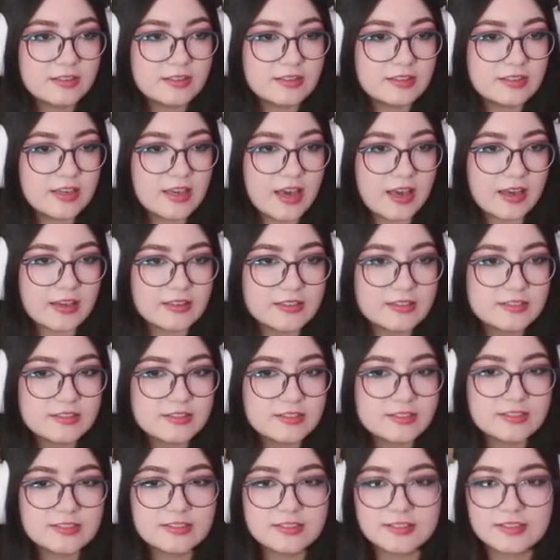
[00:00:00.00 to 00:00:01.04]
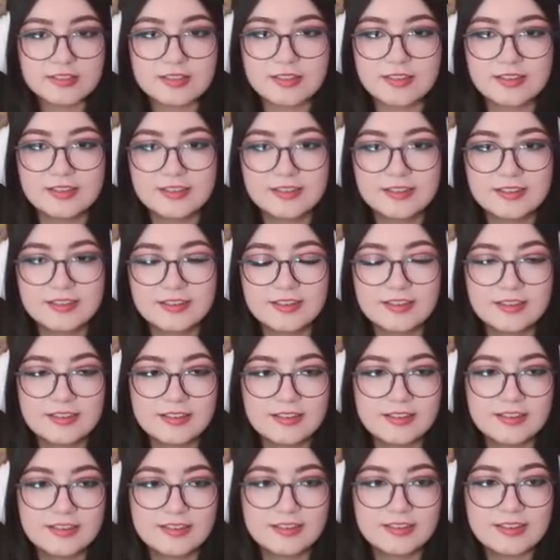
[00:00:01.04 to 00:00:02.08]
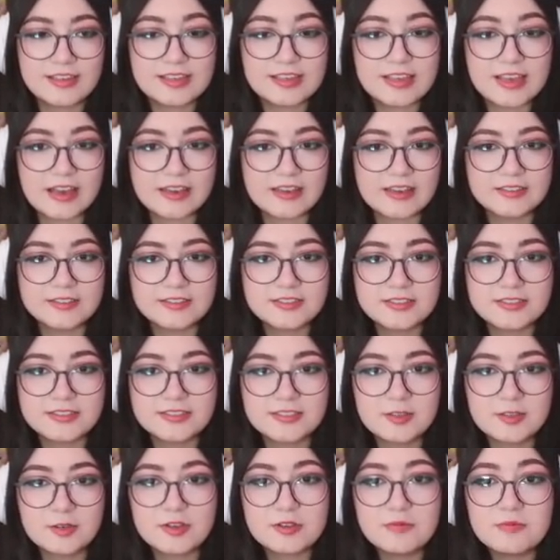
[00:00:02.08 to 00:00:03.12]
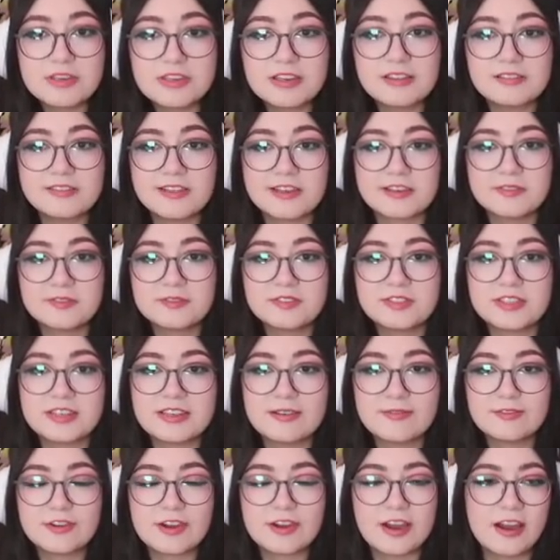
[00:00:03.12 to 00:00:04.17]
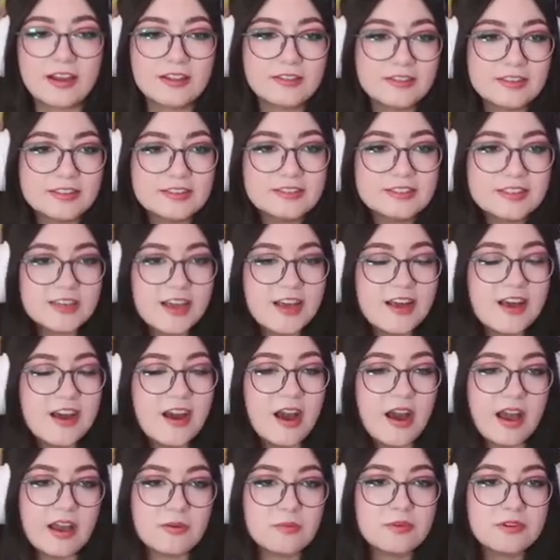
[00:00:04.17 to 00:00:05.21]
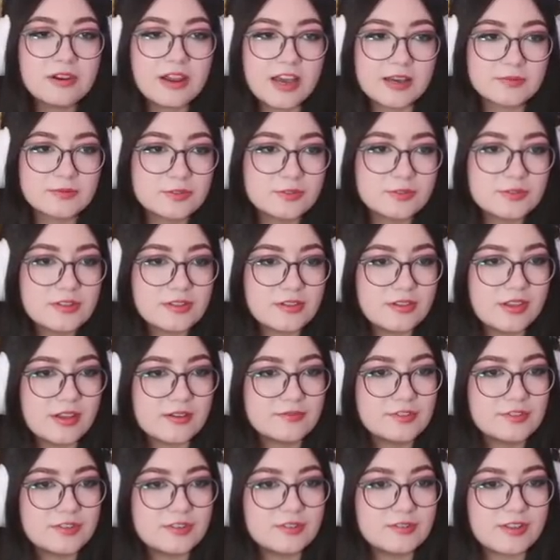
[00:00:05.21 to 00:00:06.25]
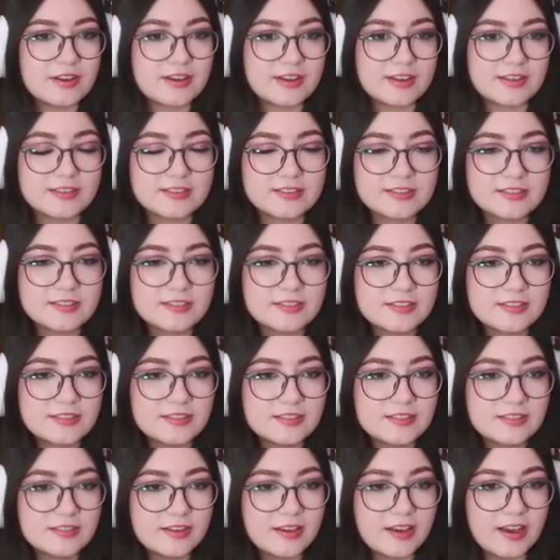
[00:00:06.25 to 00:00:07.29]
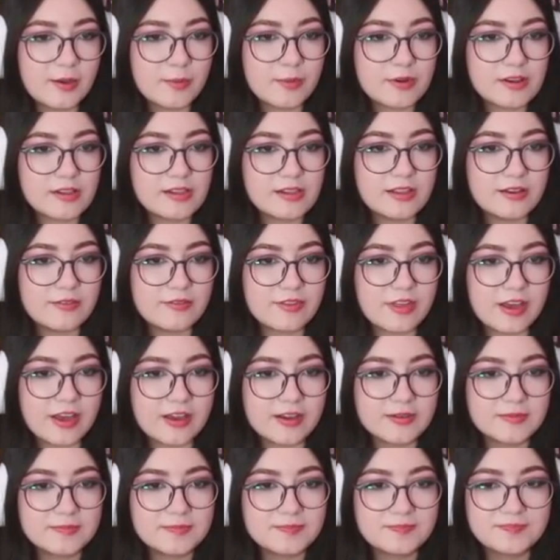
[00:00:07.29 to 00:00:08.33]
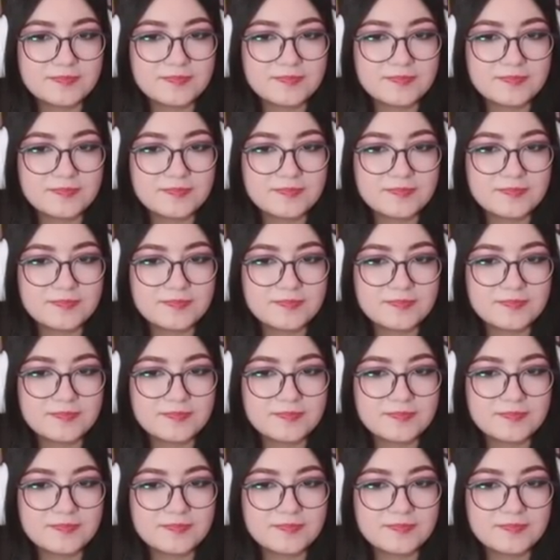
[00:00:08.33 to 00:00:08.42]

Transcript: Yes. Yes. You can make a Lego city of your island. I would absolutely love to do that. I would love that.